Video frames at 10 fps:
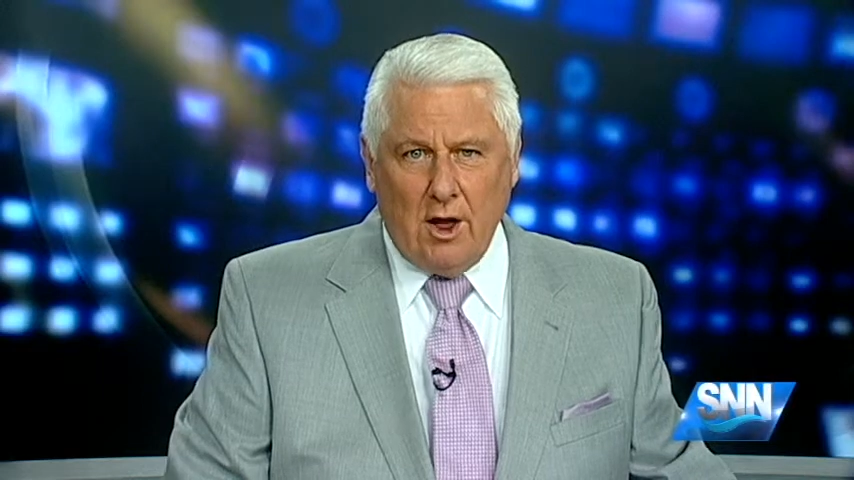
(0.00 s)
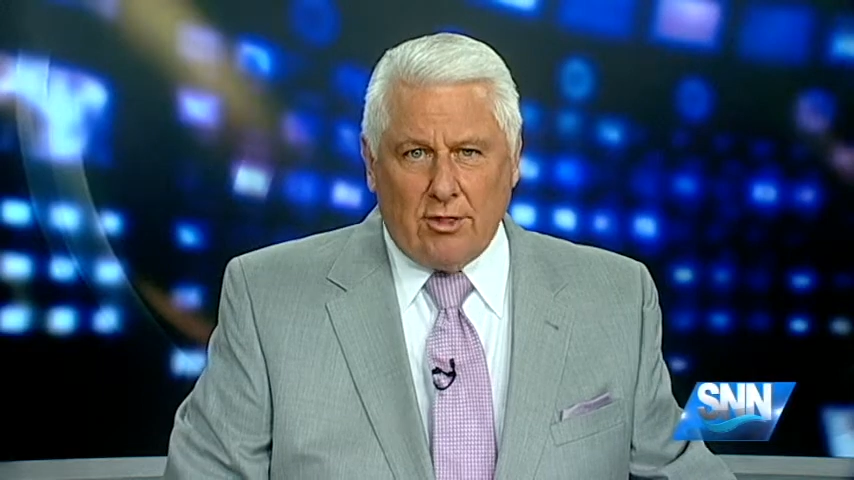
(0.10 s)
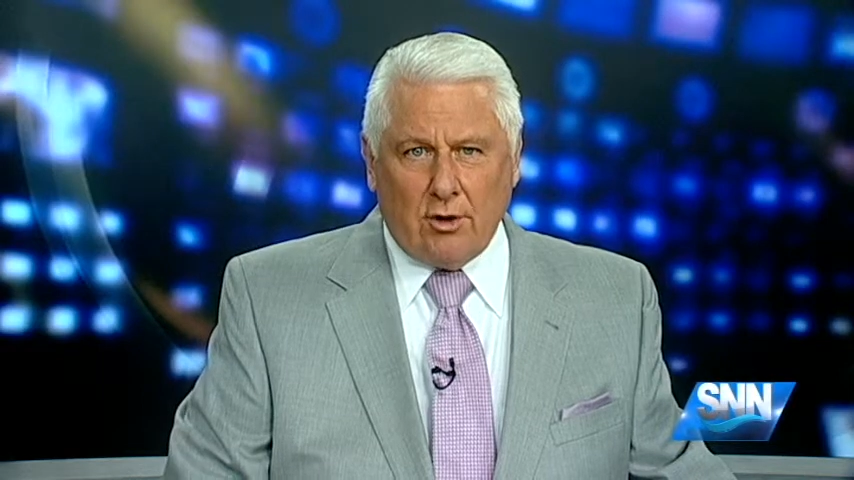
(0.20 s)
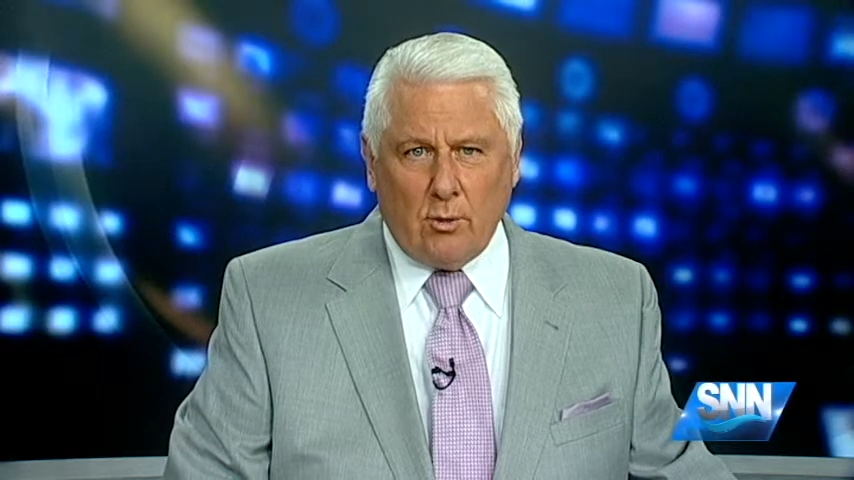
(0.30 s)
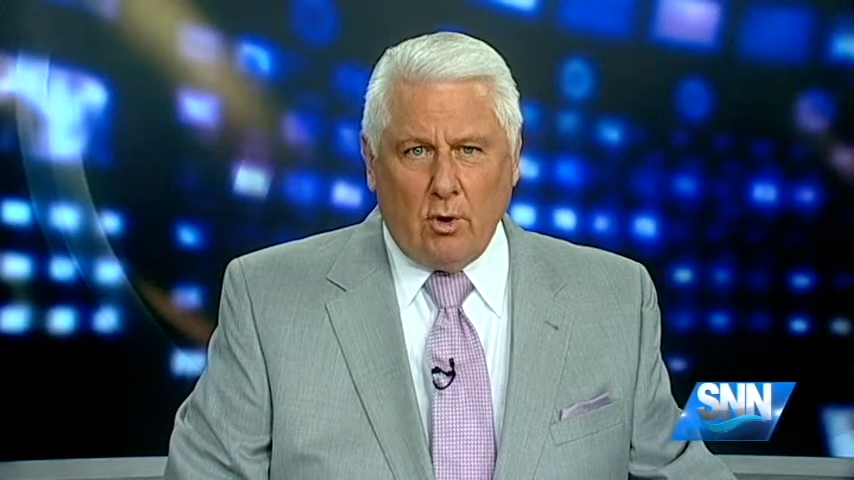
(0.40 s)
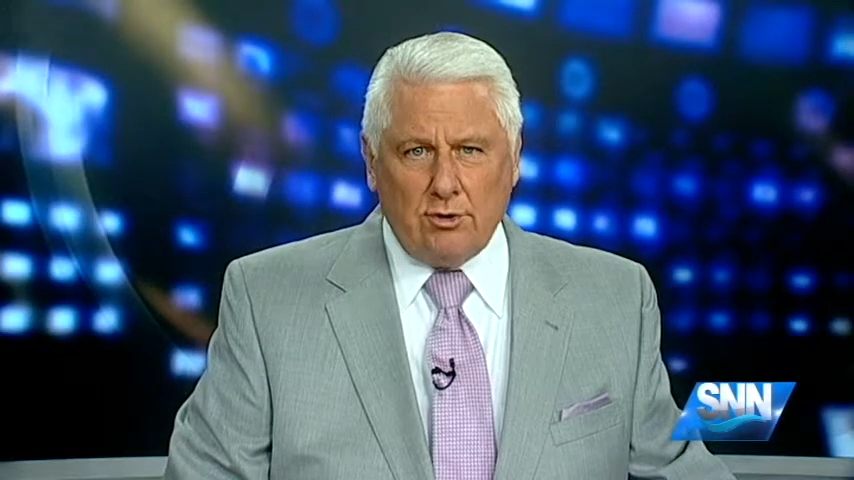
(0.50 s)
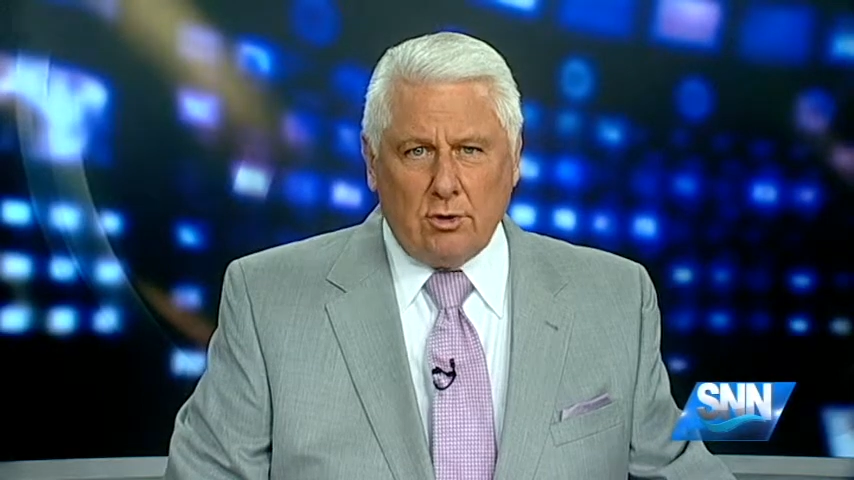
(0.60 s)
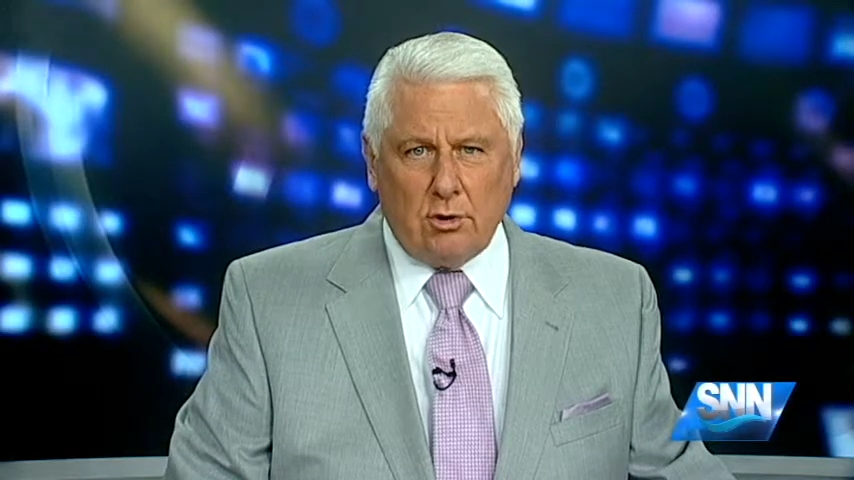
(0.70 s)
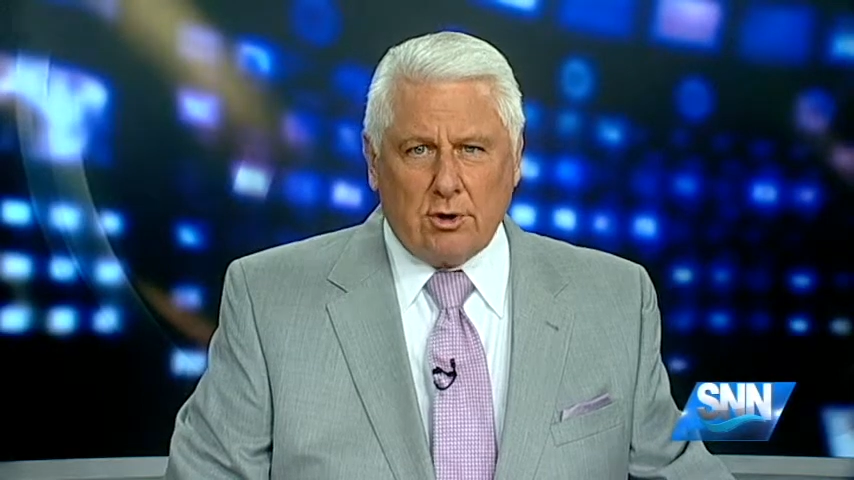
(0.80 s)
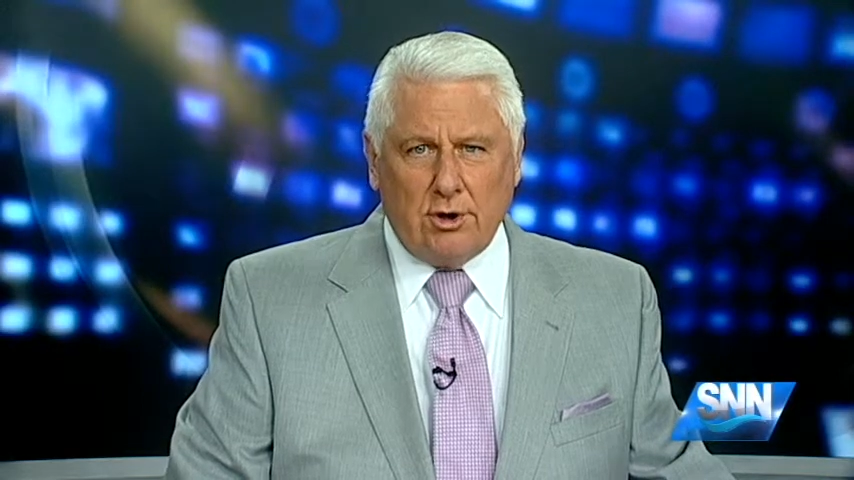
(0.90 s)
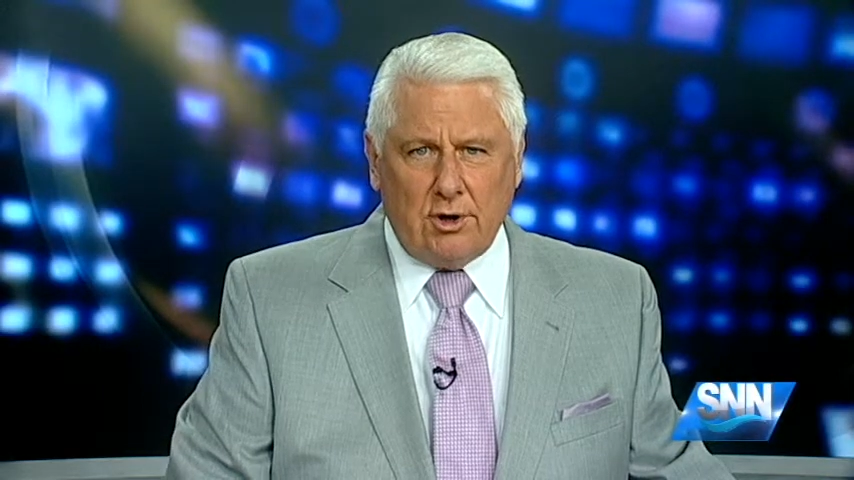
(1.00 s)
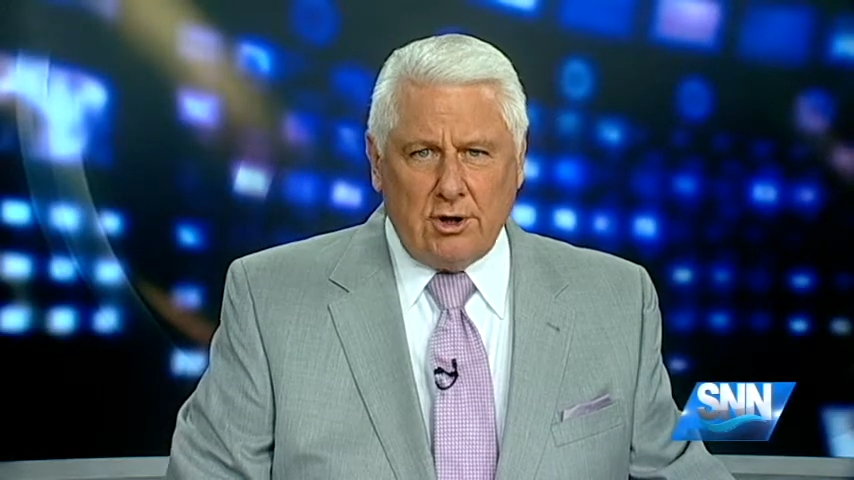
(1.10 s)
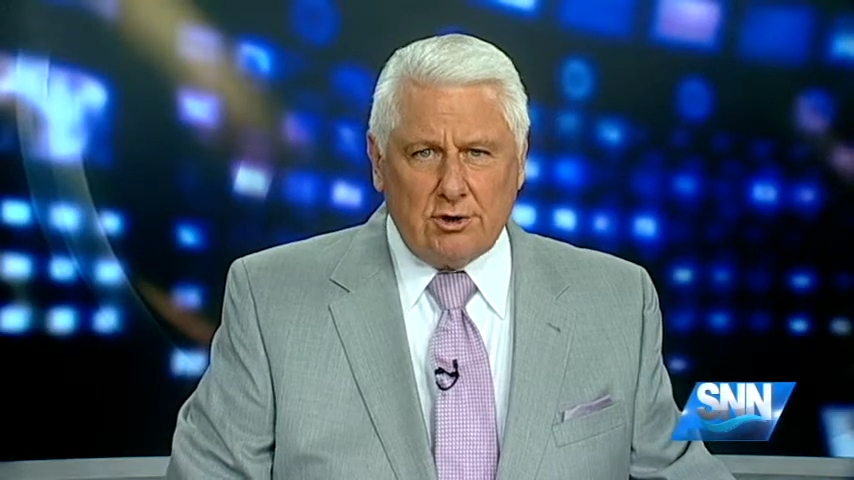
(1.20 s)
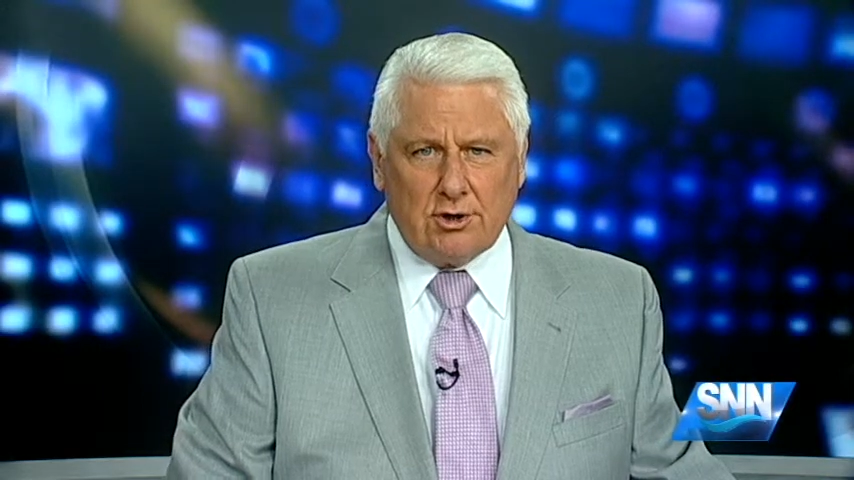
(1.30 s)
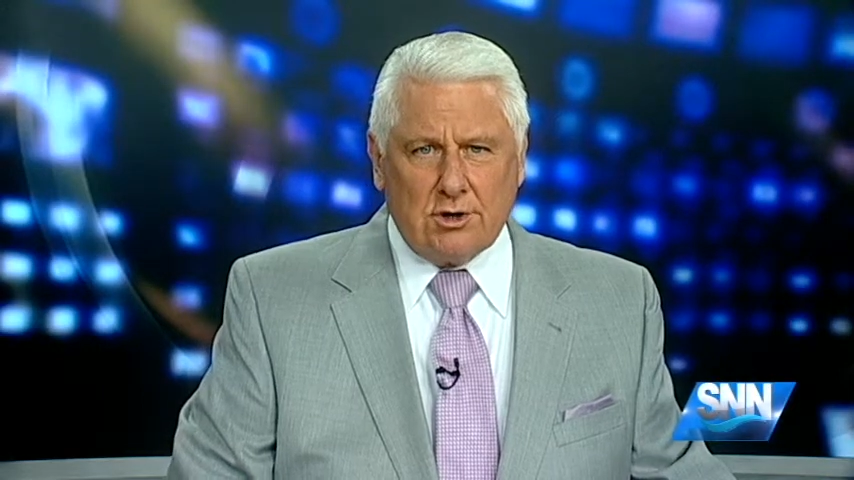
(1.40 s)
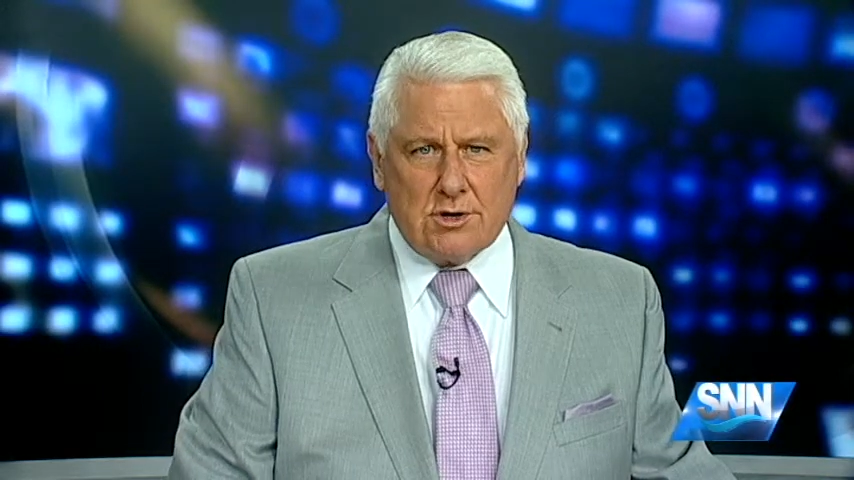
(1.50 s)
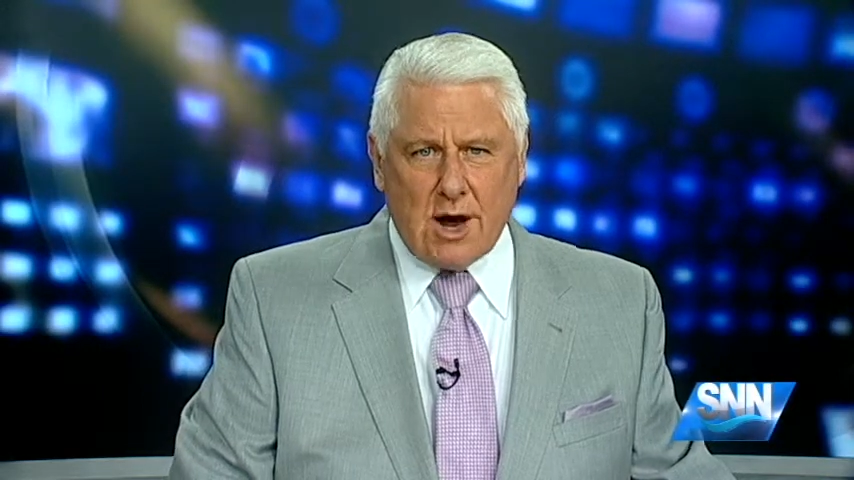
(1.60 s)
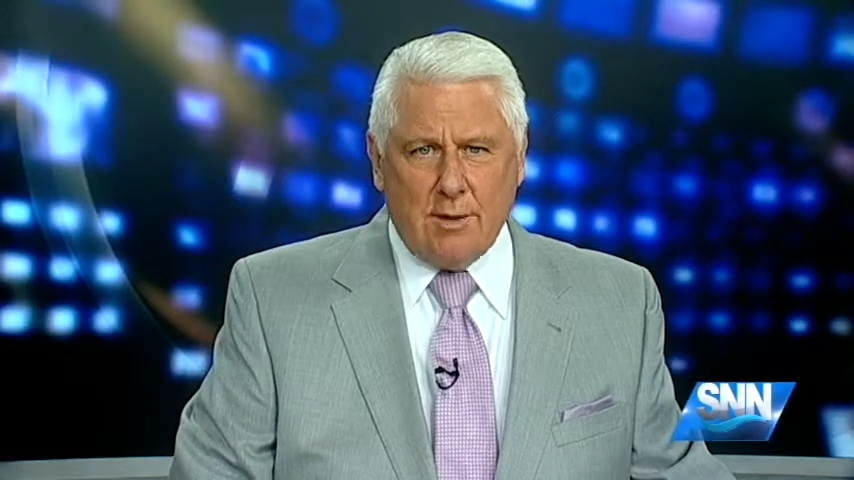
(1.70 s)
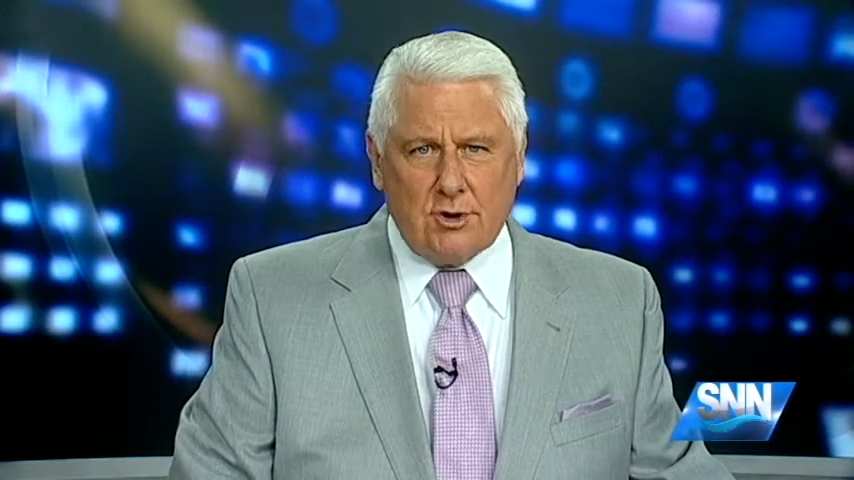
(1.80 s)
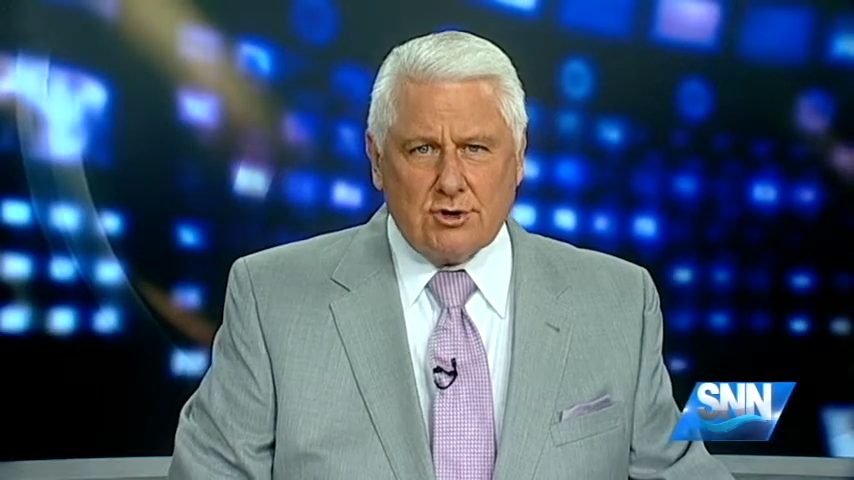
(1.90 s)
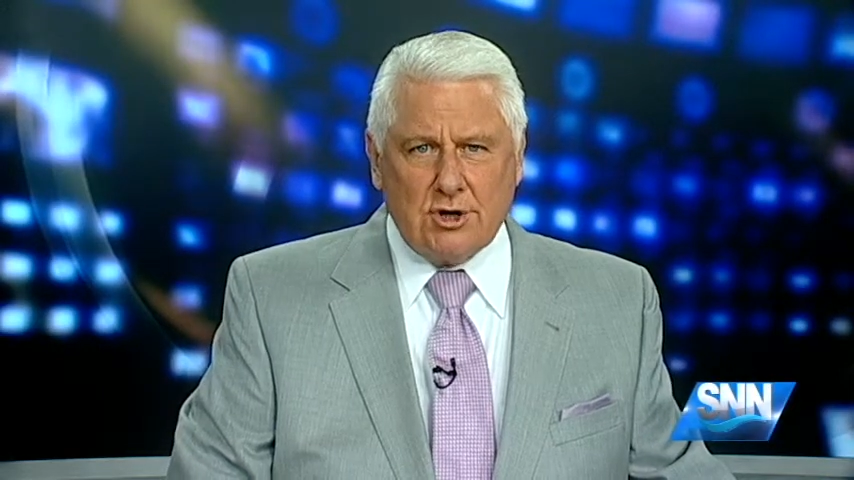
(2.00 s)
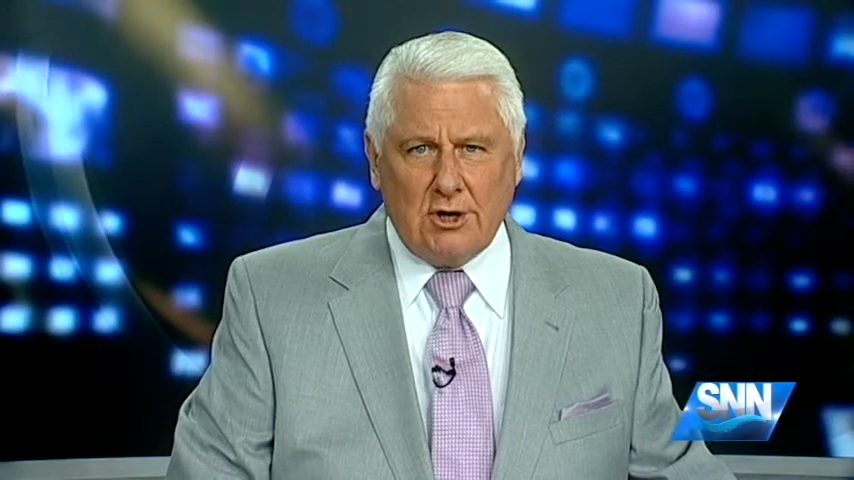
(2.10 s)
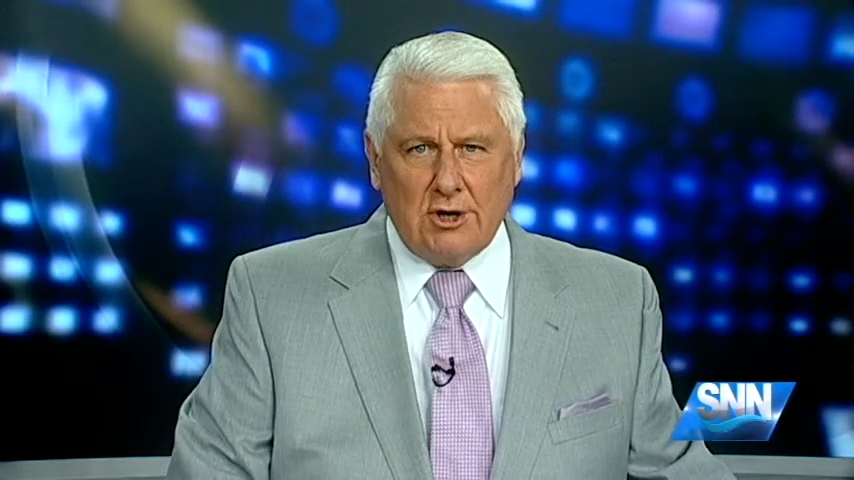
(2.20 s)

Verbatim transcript: 31 year old Keishanna Thomas